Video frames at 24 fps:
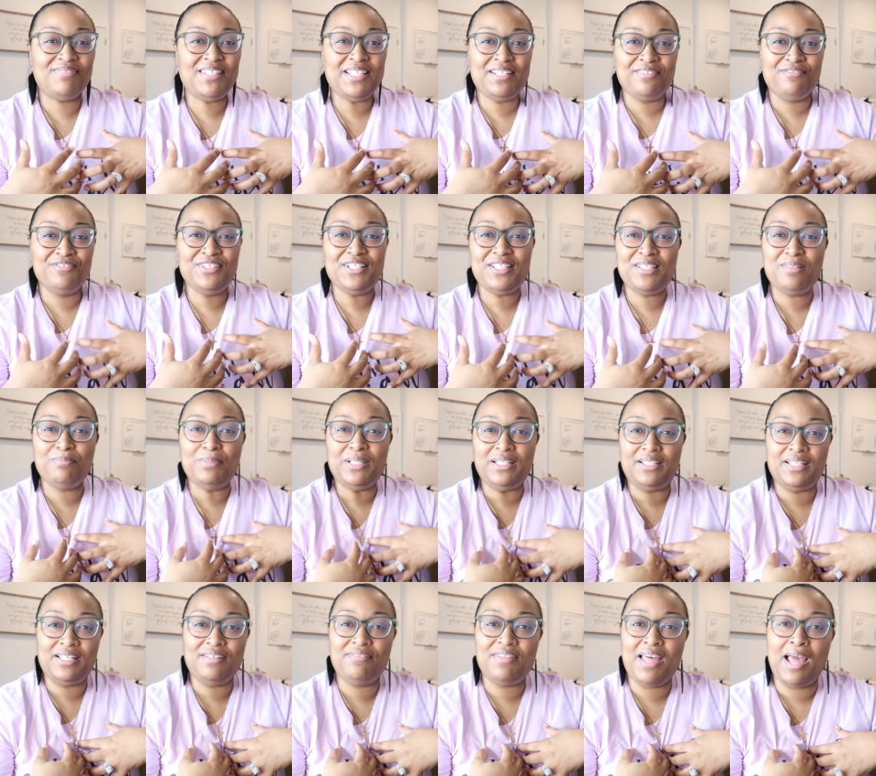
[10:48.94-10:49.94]
didn't really
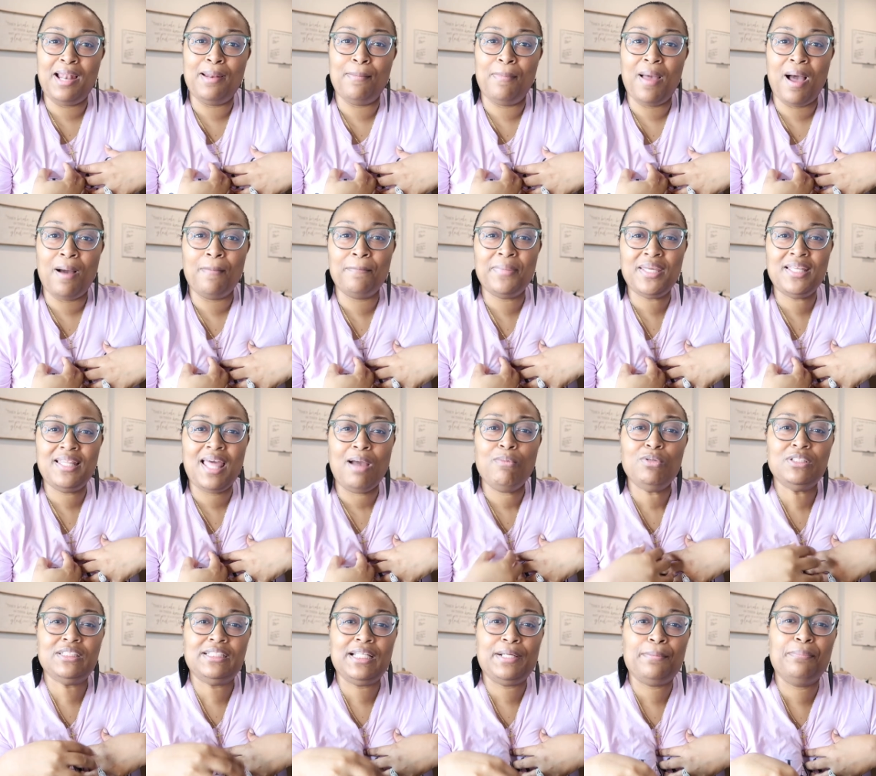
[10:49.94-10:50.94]
believe that about me that
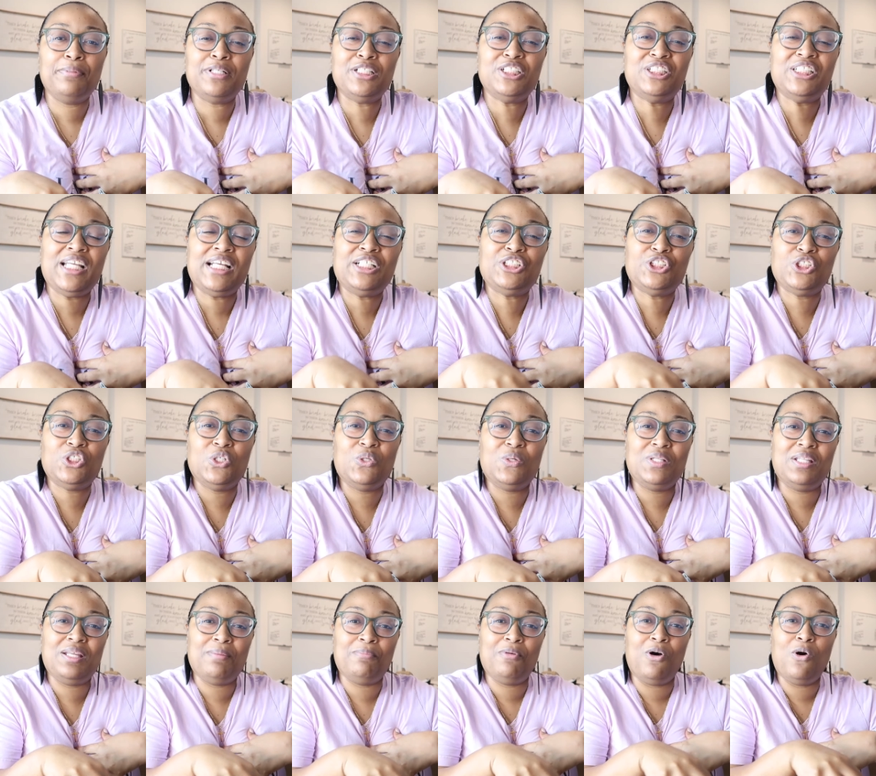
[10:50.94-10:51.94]
was their projection
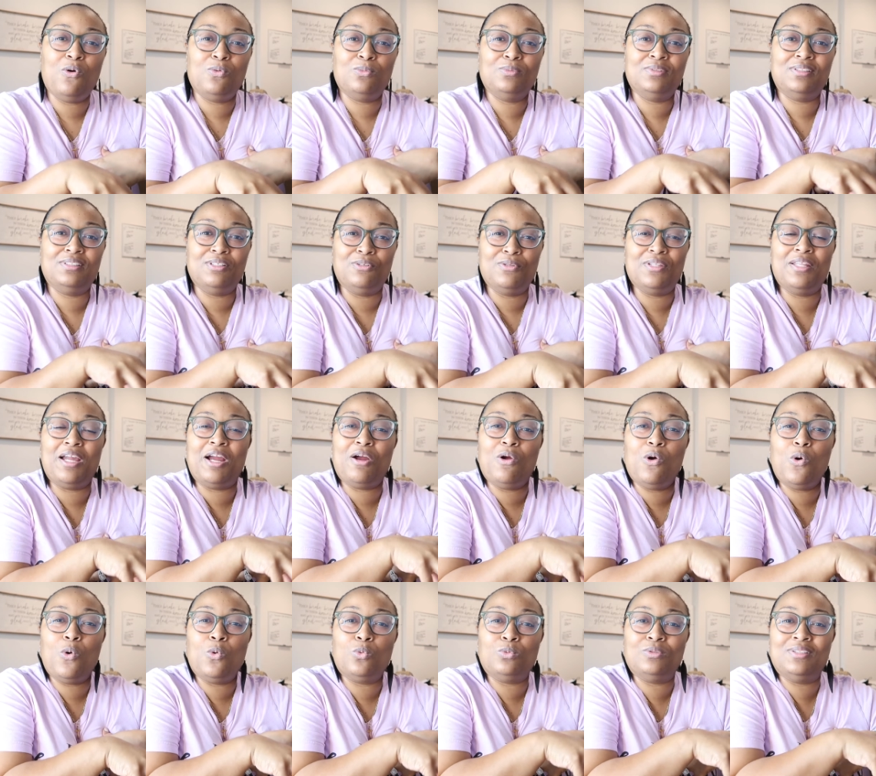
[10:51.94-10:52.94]
on them own on their
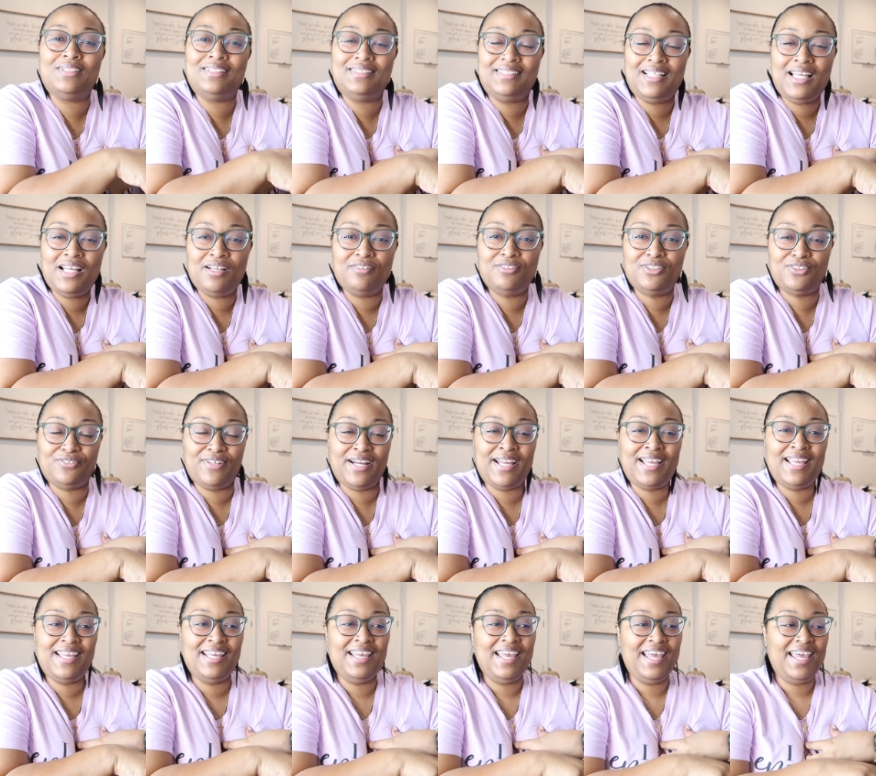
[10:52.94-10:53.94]
own selves
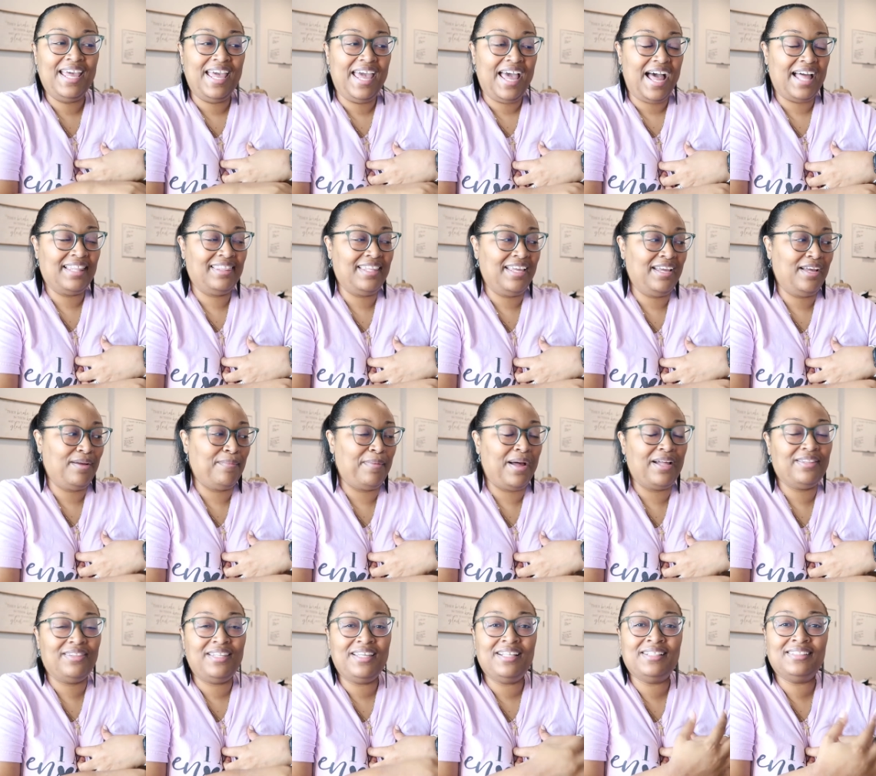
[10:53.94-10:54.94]
right i think
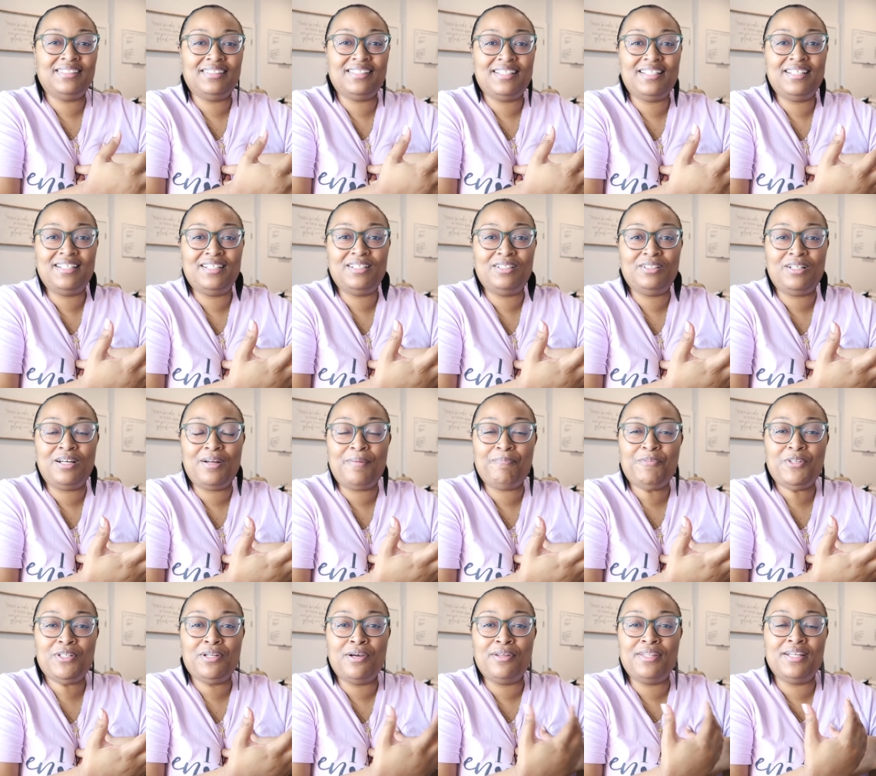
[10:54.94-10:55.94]
about the incident
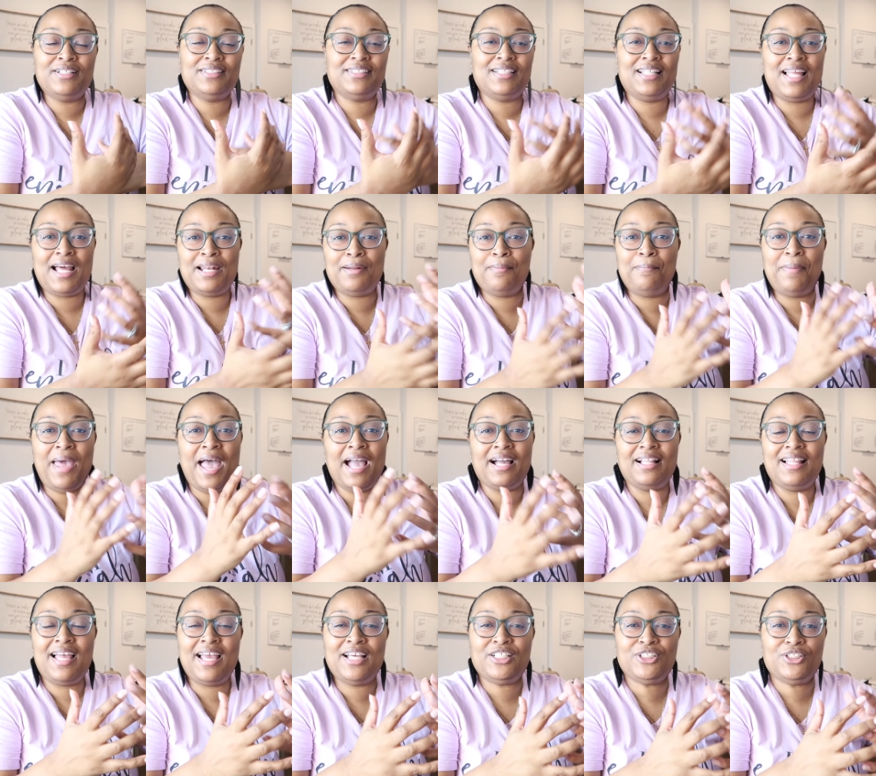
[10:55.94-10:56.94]
um, you know there's a lot of
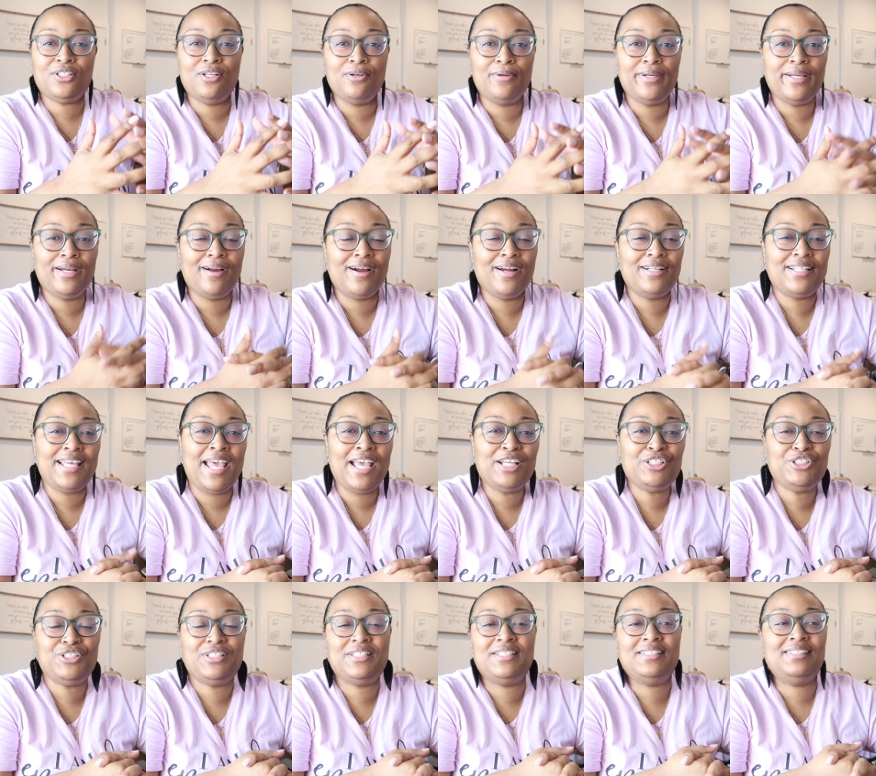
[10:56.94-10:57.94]
backlash khloe
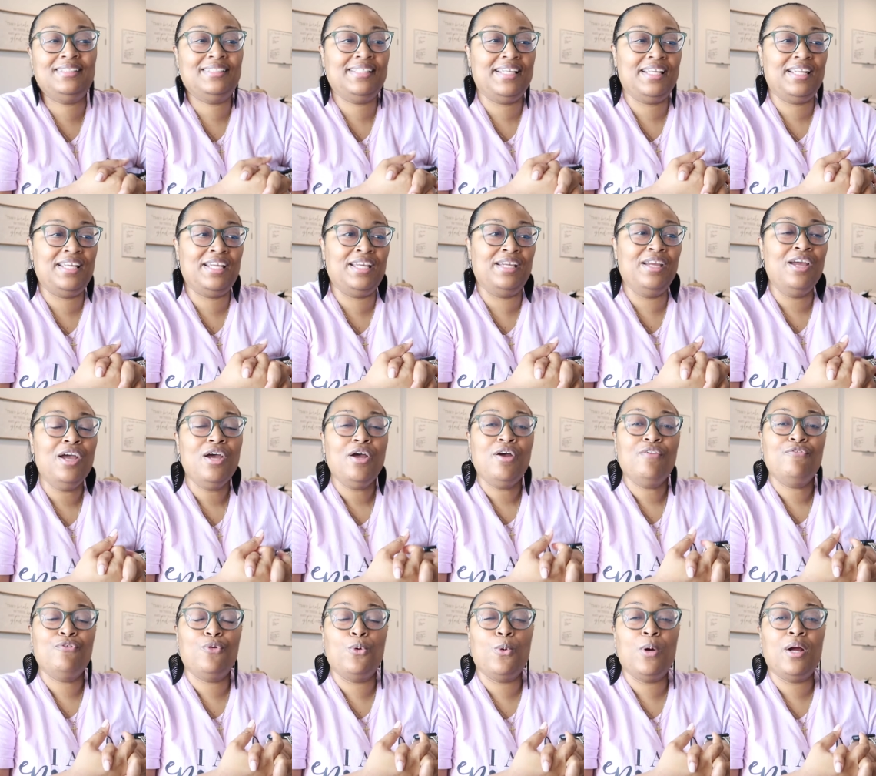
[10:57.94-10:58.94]
kardashian is getting
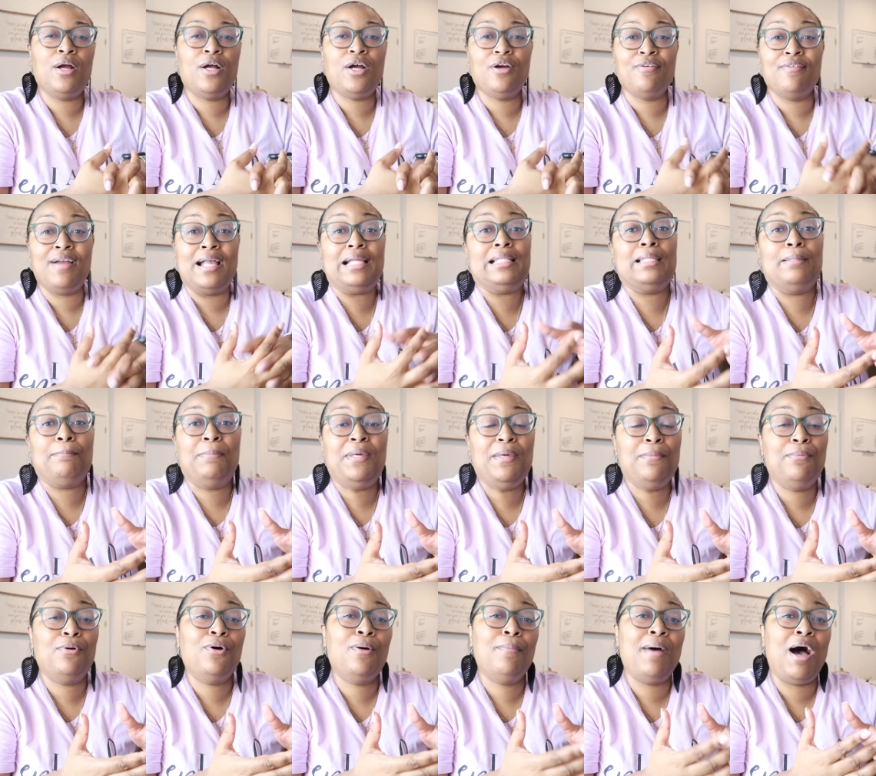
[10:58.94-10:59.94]
for correcting
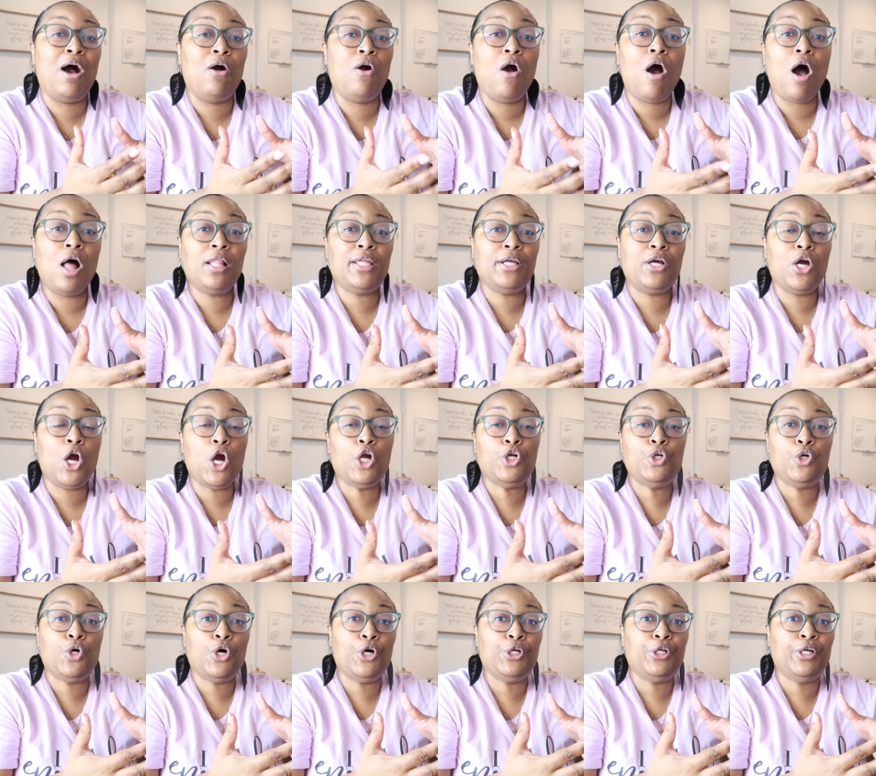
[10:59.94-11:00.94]
people about calling her
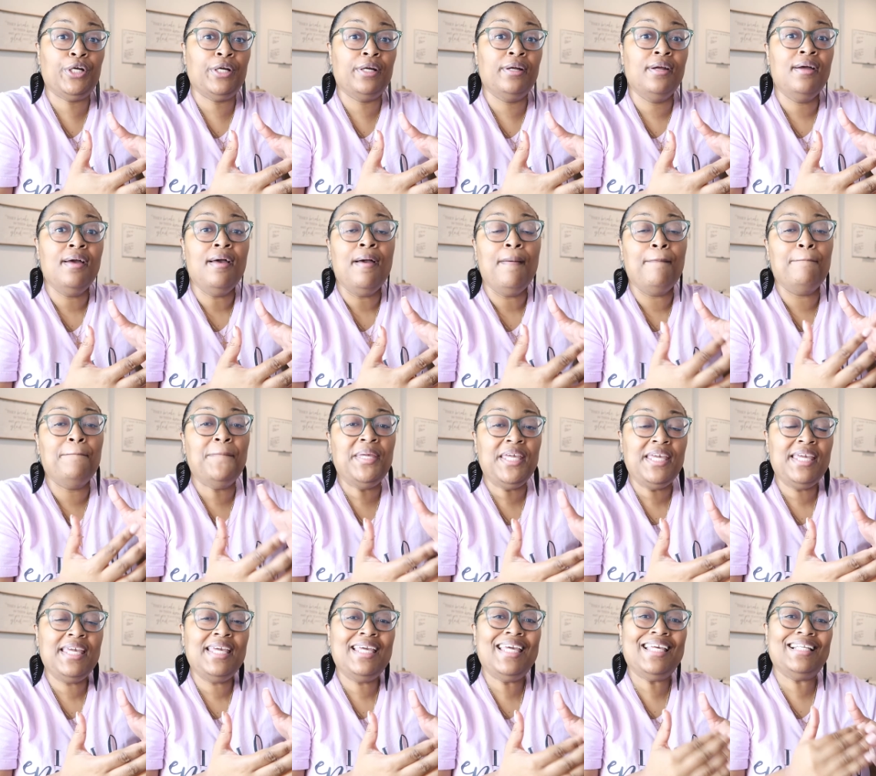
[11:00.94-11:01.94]
daughter
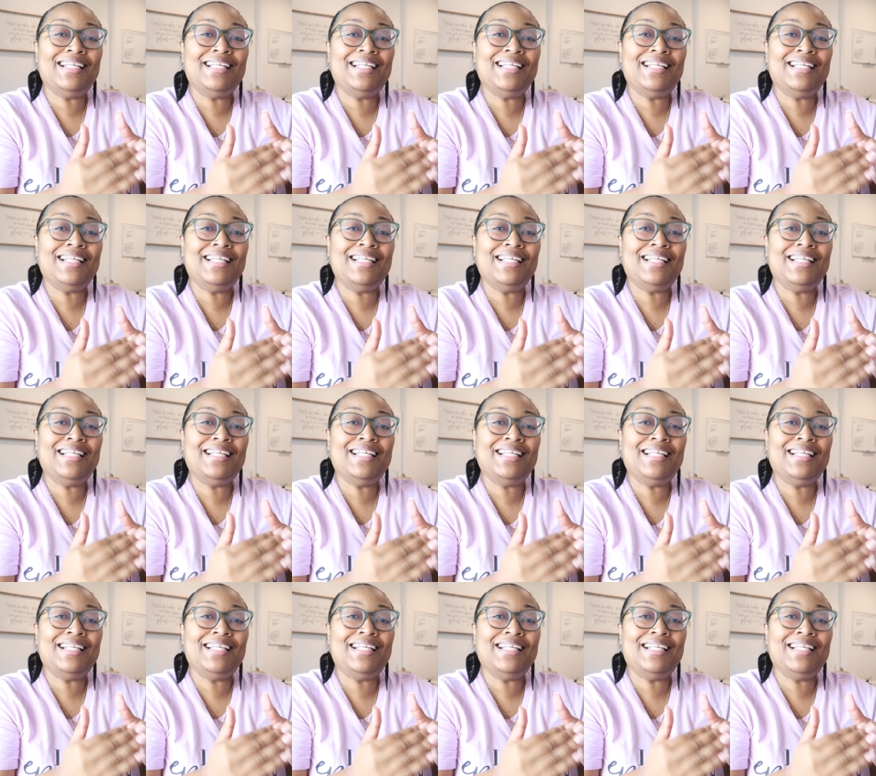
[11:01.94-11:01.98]
big